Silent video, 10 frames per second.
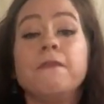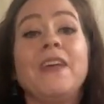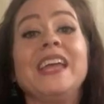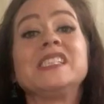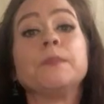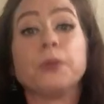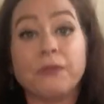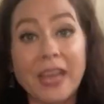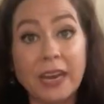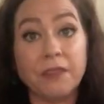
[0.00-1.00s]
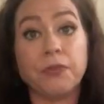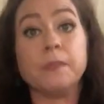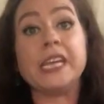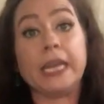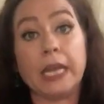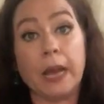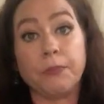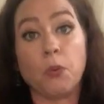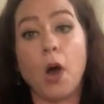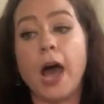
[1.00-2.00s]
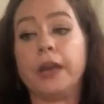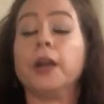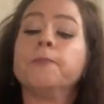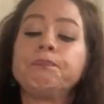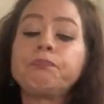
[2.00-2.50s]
vase and prevent it from taking up the water.